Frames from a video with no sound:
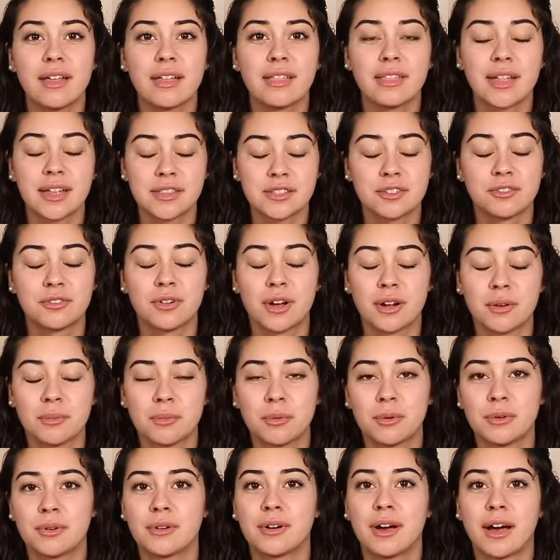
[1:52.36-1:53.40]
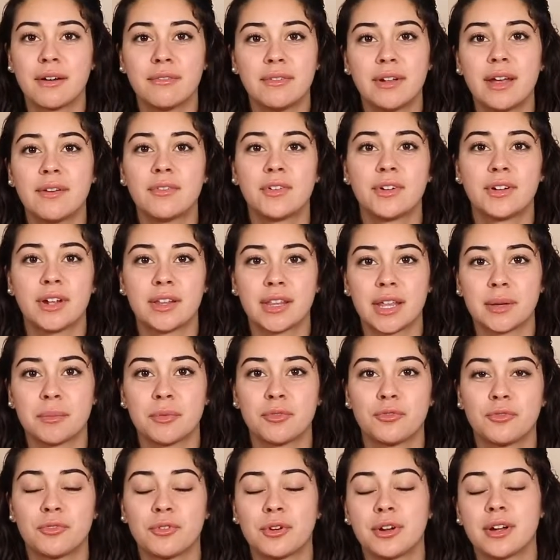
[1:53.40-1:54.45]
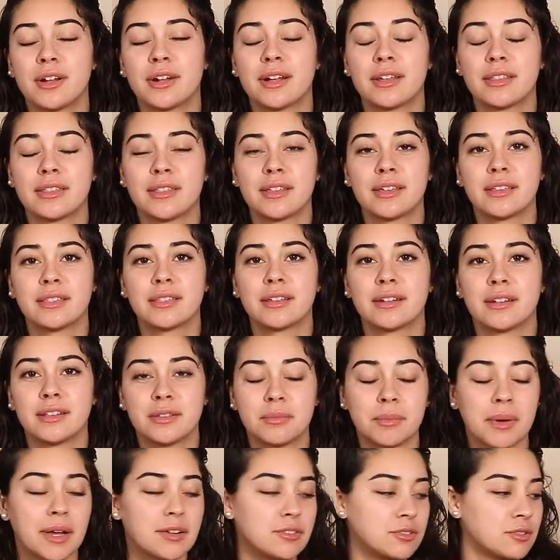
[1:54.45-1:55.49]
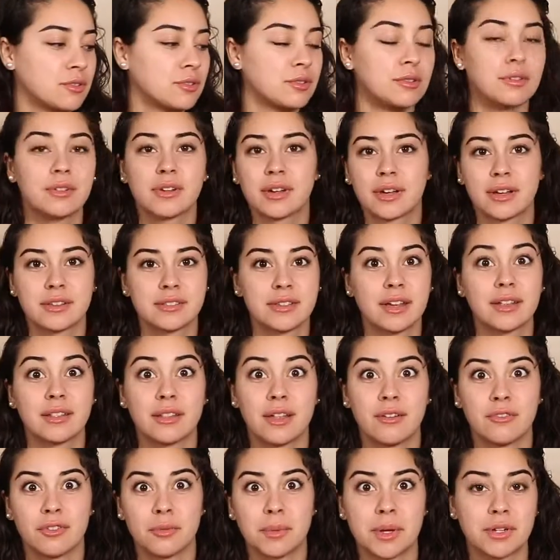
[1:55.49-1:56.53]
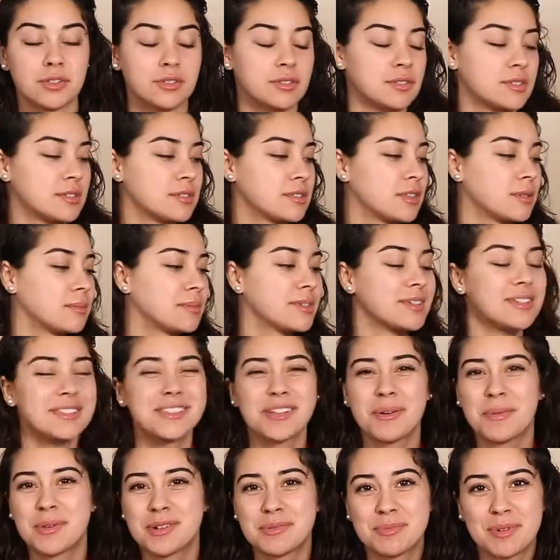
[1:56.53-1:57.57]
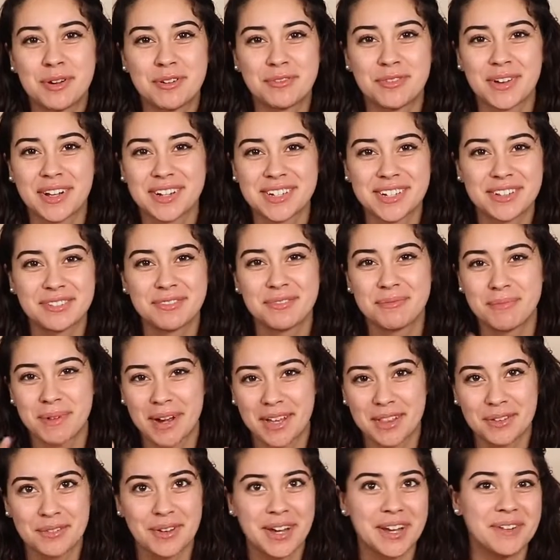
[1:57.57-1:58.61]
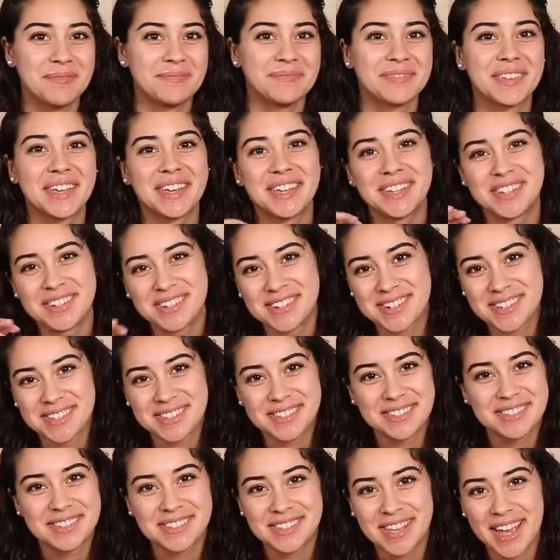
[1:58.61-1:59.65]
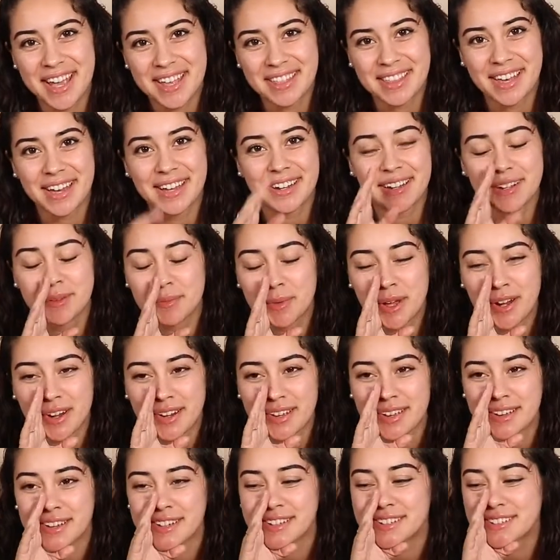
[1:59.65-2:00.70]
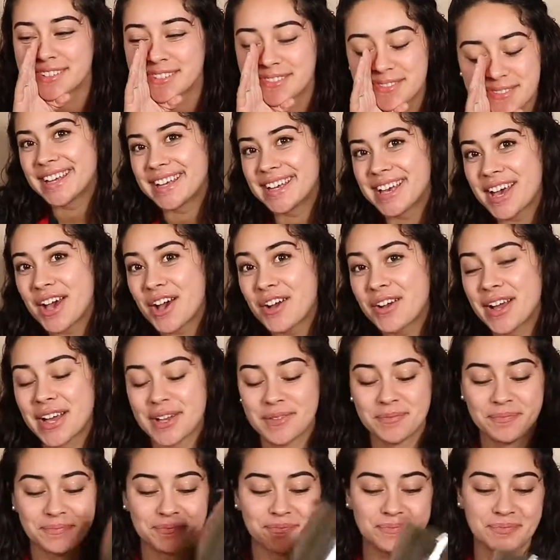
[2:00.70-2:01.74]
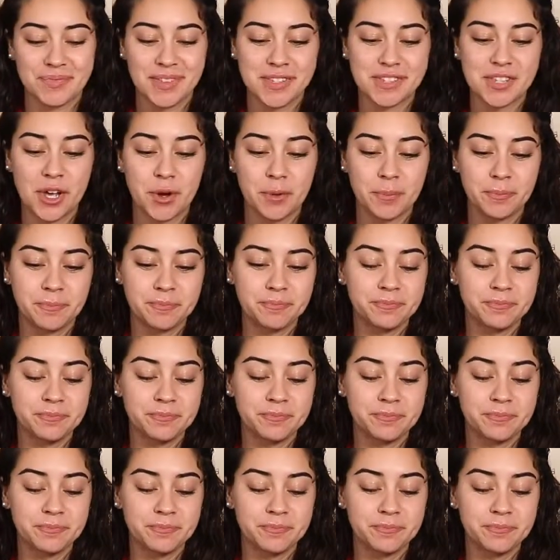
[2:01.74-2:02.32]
That's incredible. I've never done that before, and I think that it's magical because I love the metric system. So much more effective, by the way. Just saying that, America. All right, so